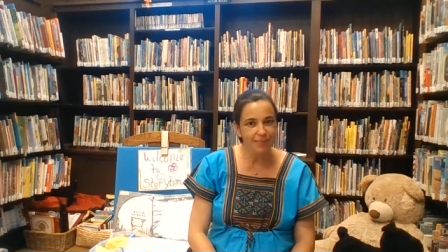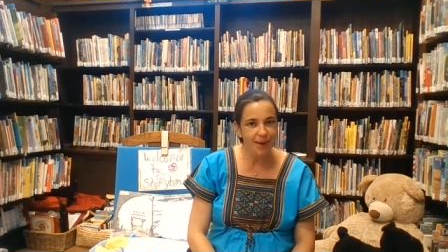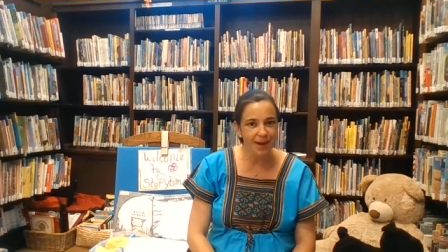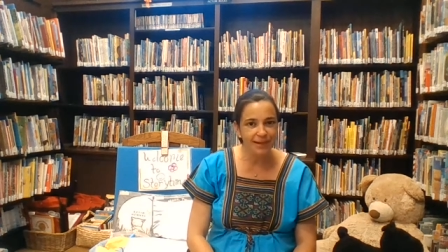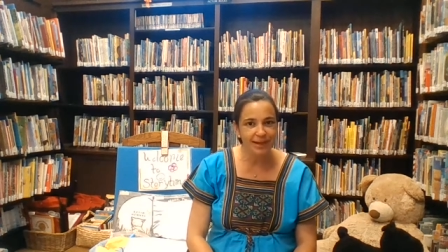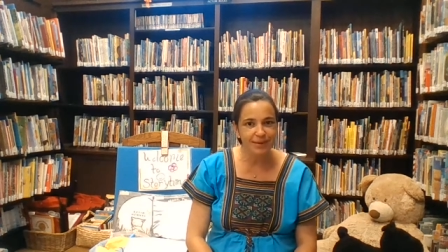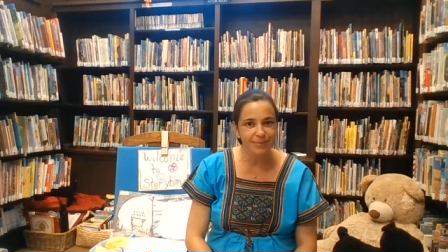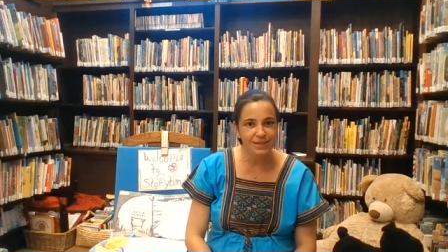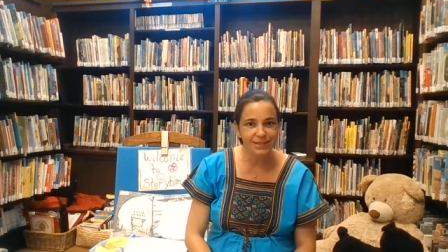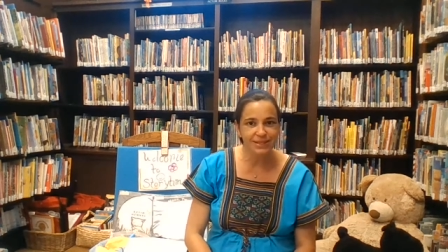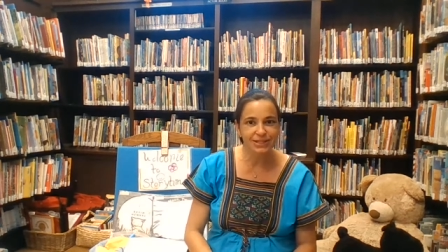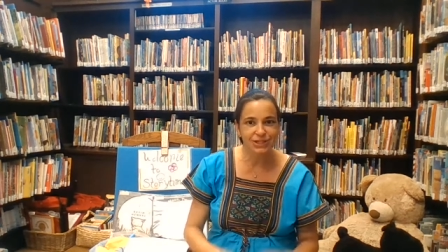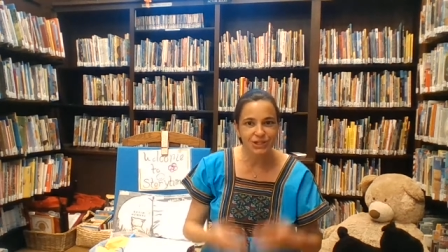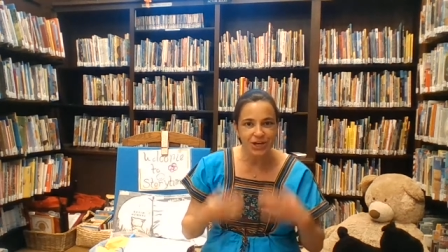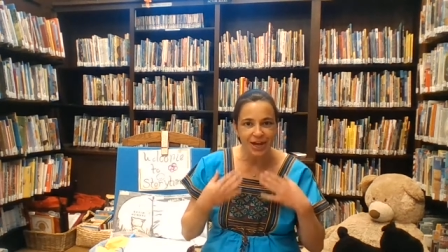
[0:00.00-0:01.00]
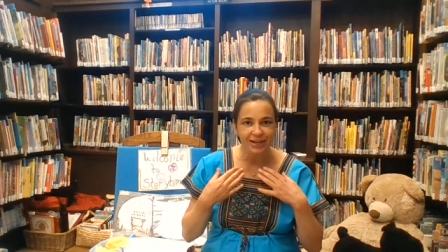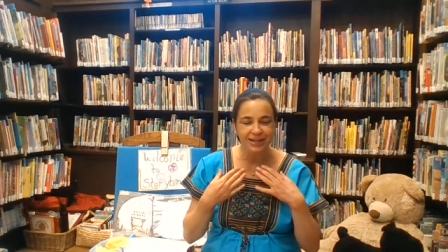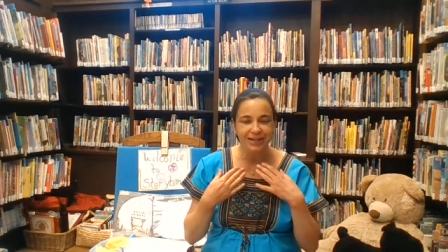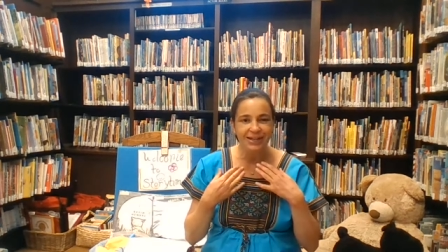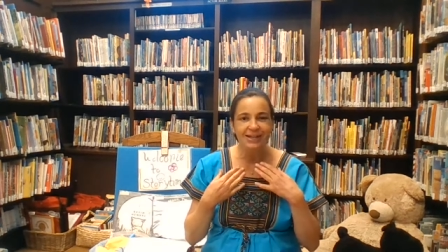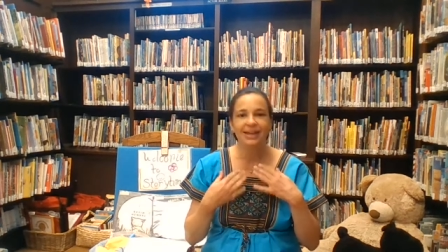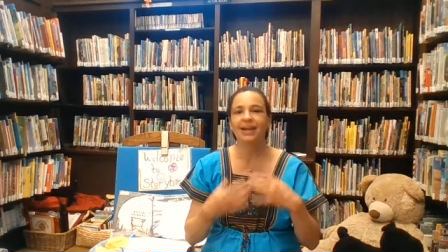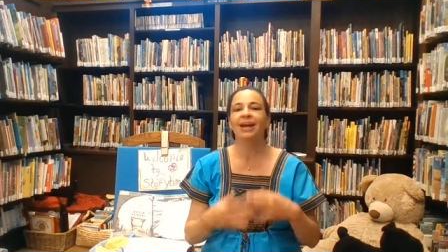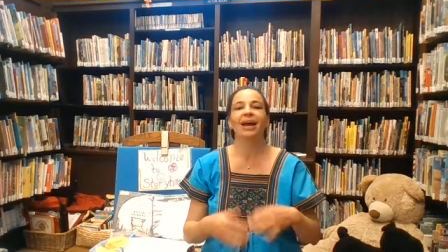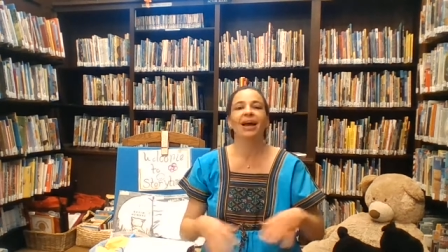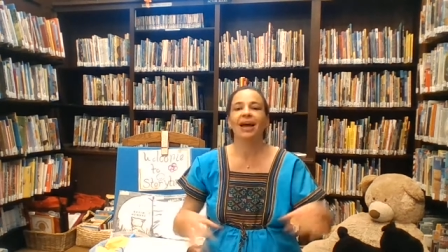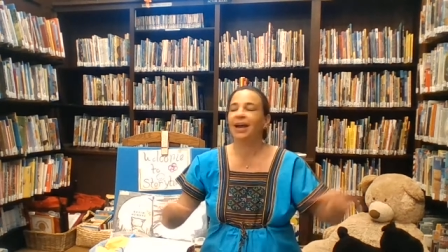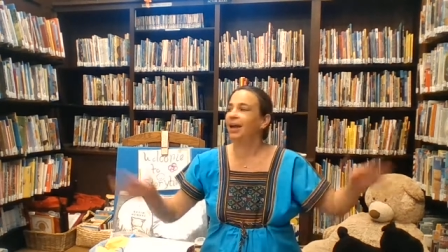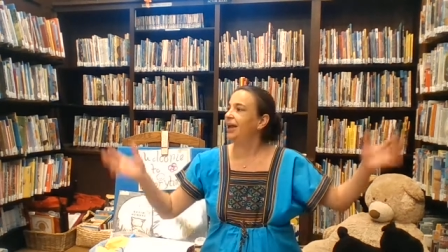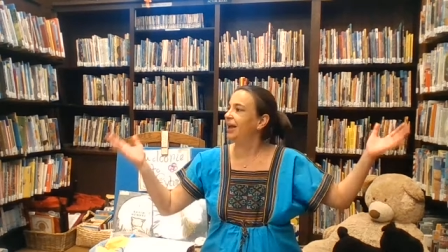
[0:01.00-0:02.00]
My name is Jennie,
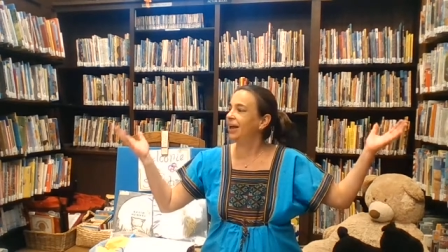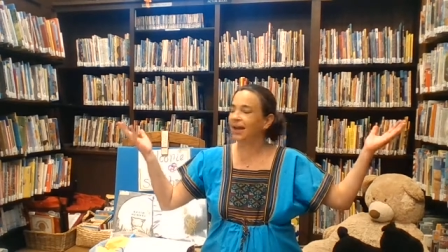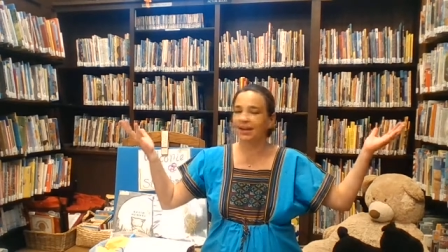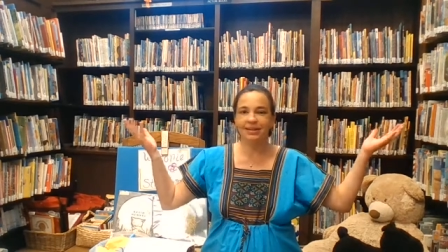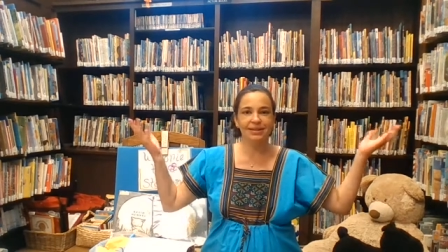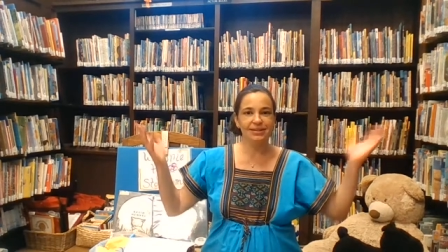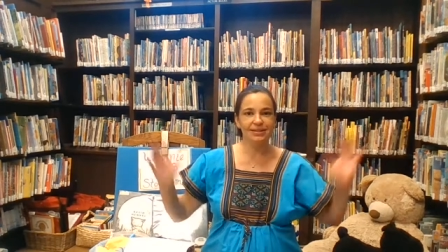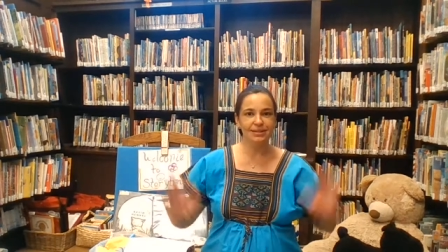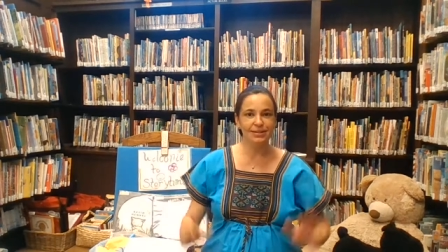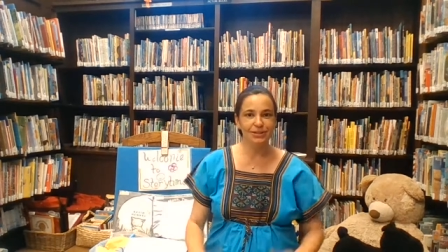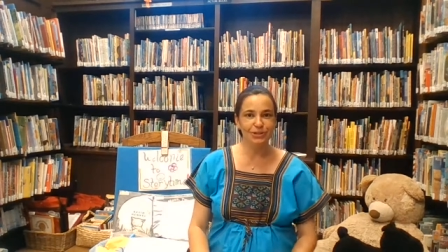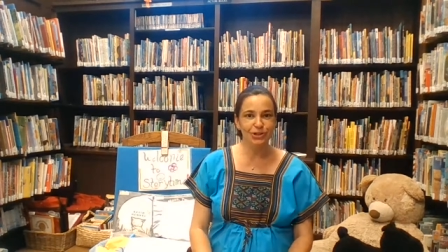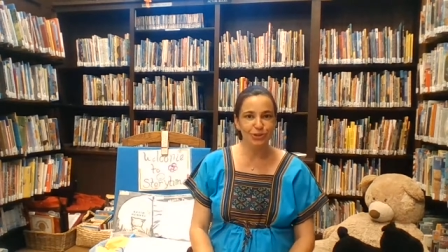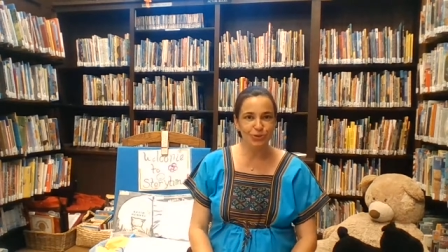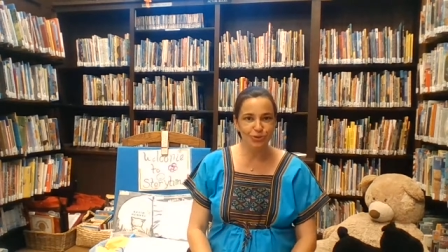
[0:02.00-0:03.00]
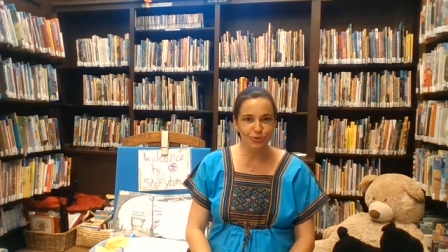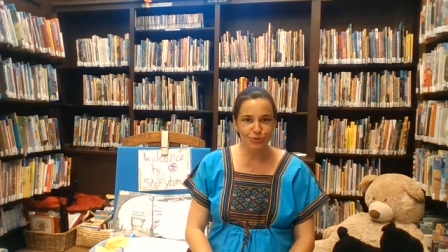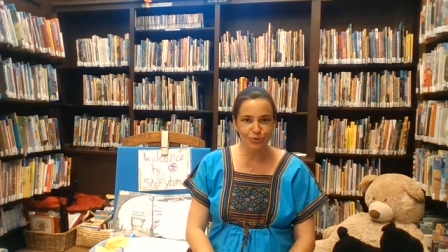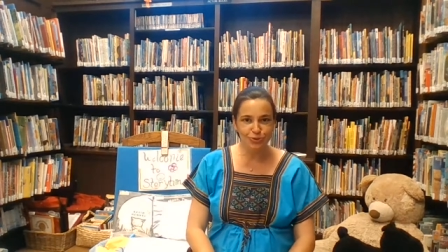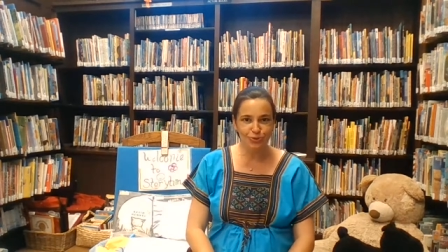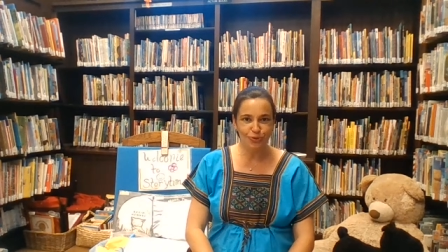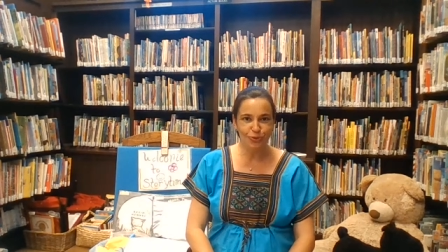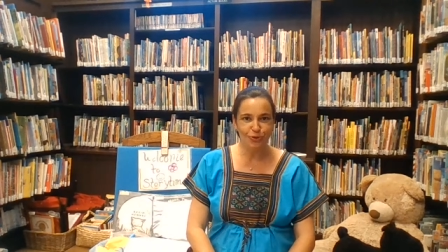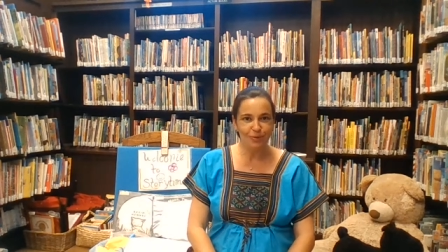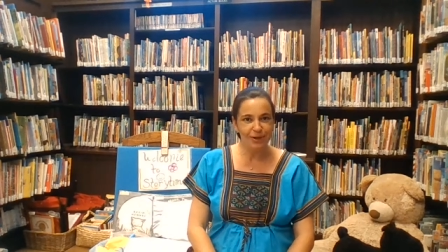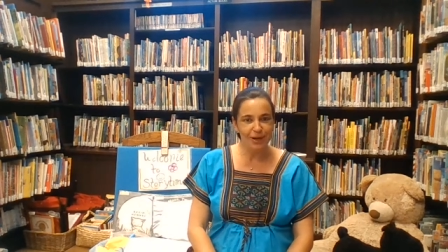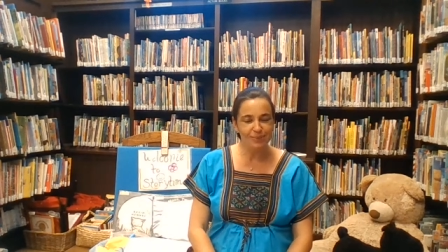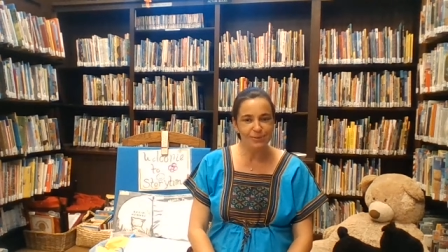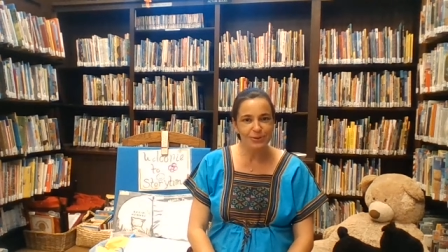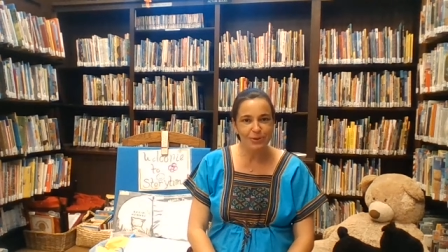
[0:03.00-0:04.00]
and this is the children's room, and
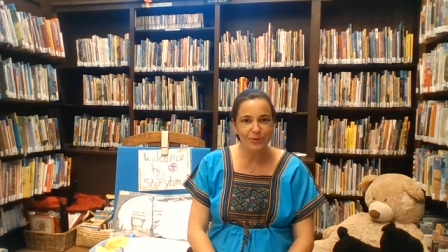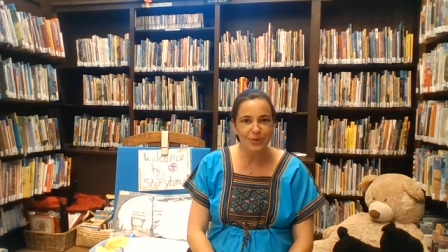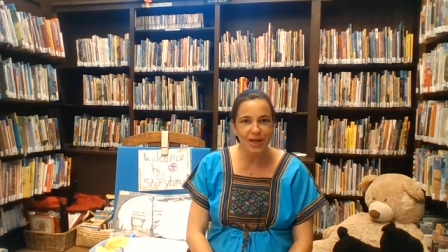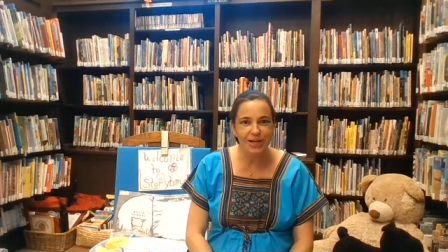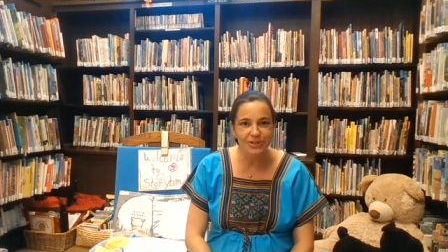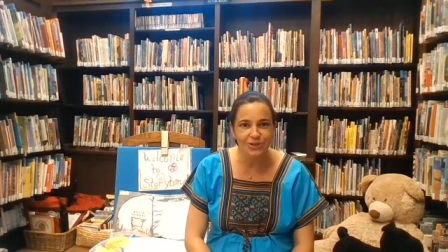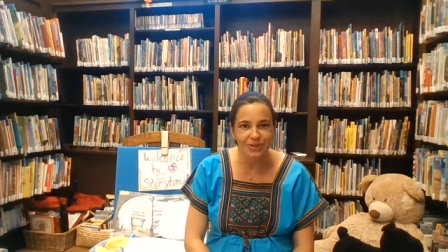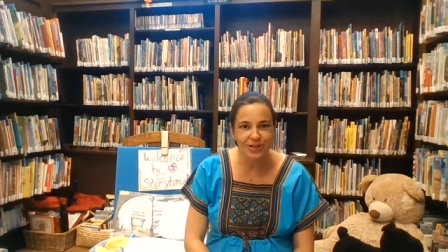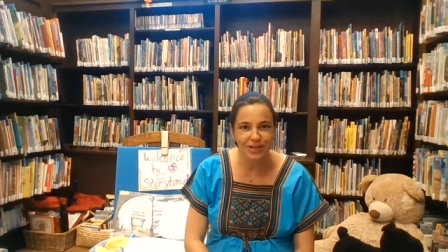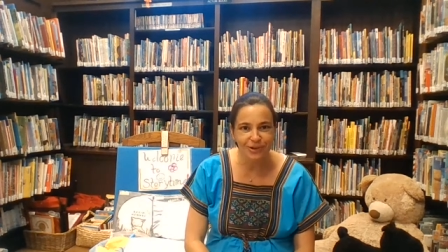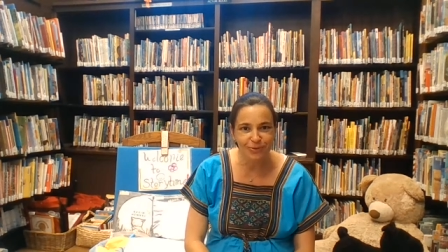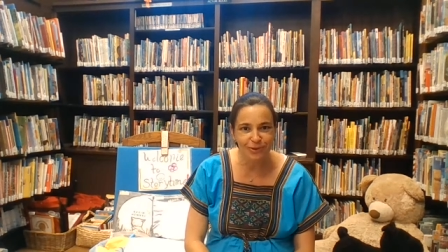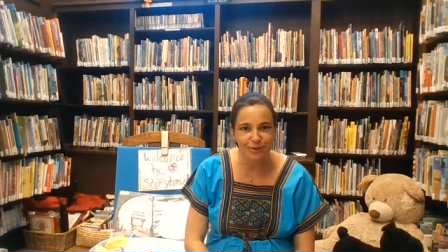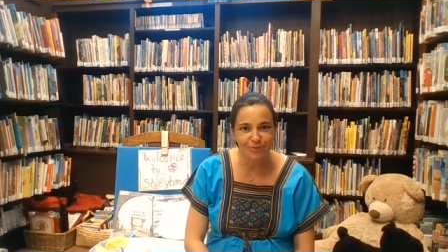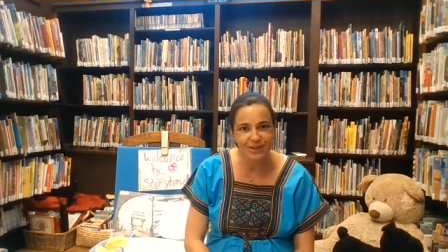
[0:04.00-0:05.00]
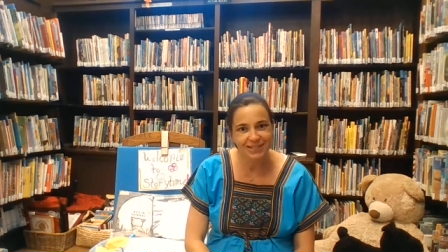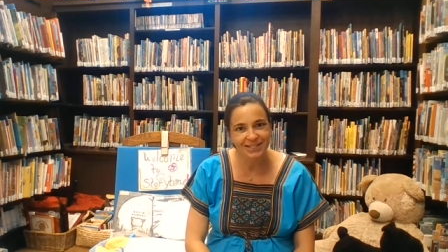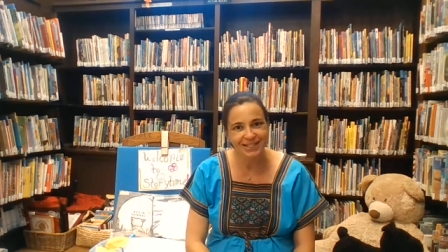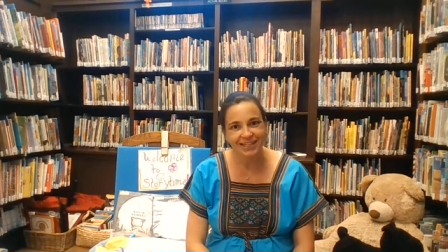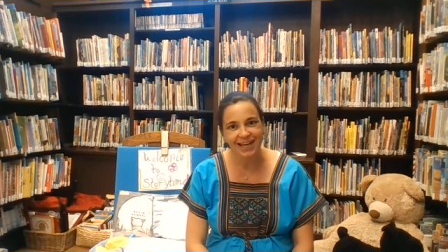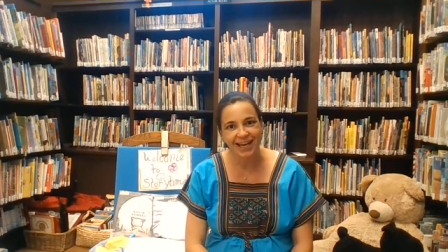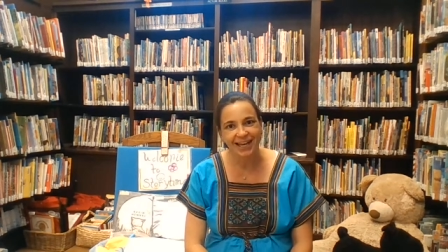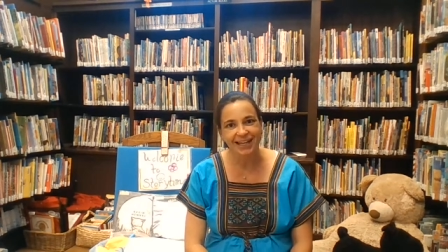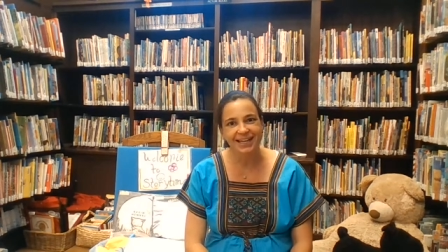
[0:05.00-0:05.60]
I'm so glad you're here with me today.